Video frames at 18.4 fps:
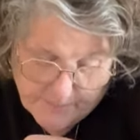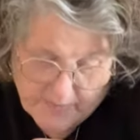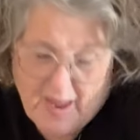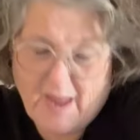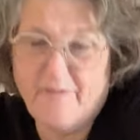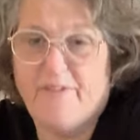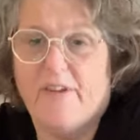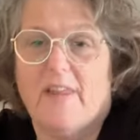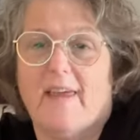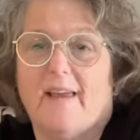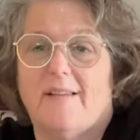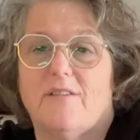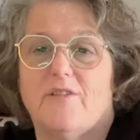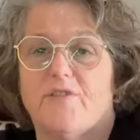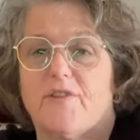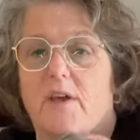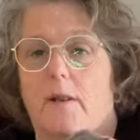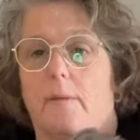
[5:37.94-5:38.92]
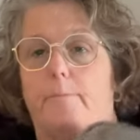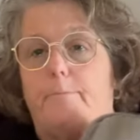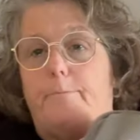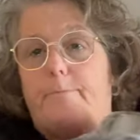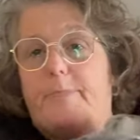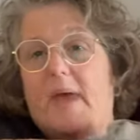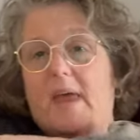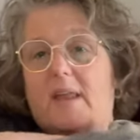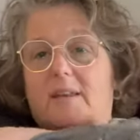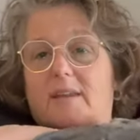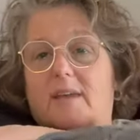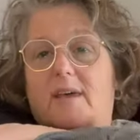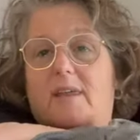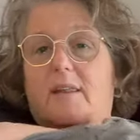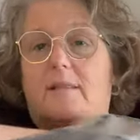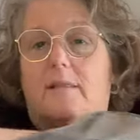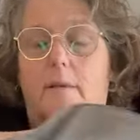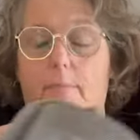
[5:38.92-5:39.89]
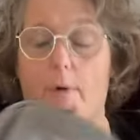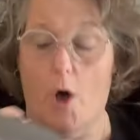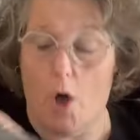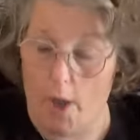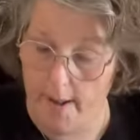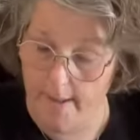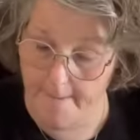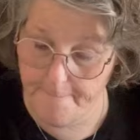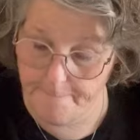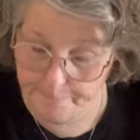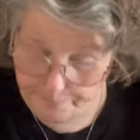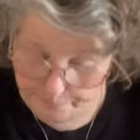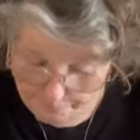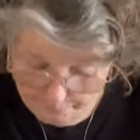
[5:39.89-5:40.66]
I feel like it's just gonna bend in at the bottom.